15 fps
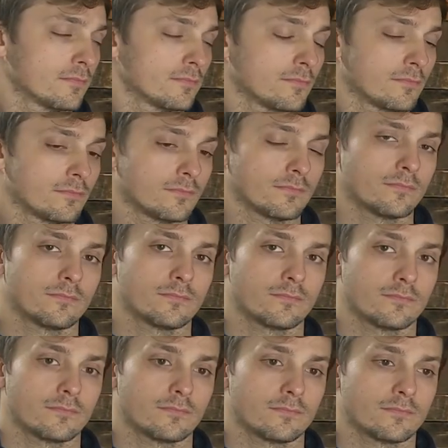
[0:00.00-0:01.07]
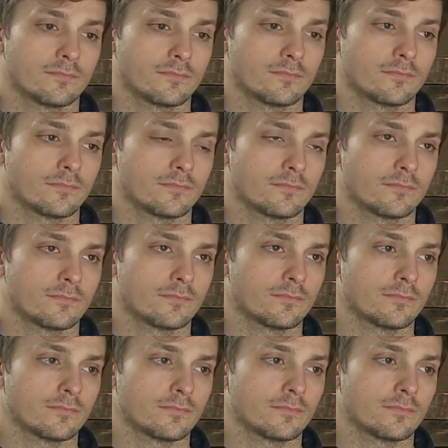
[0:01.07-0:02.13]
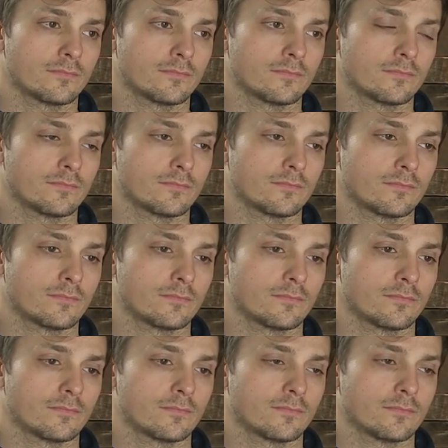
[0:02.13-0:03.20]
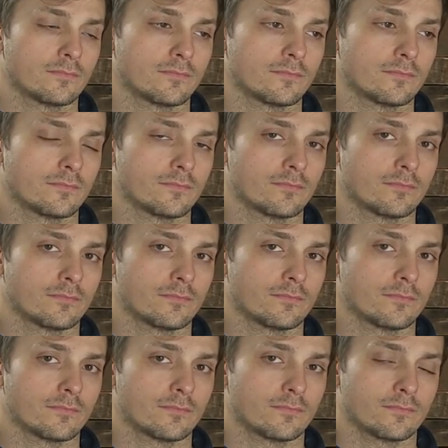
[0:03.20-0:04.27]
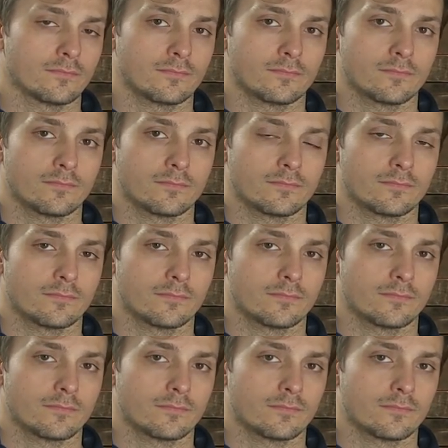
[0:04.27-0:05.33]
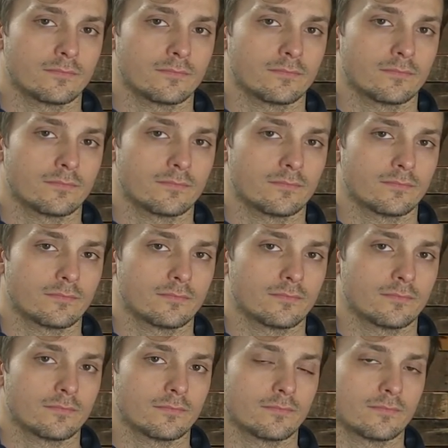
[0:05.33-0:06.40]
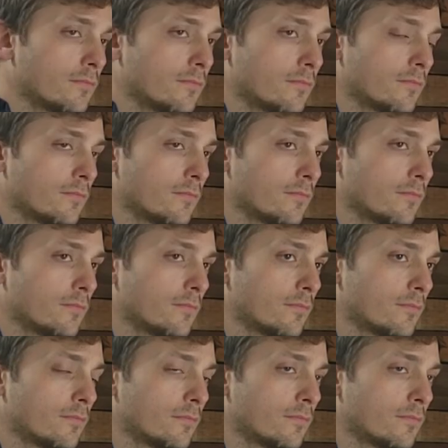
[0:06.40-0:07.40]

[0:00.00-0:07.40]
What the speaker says: (not speaking)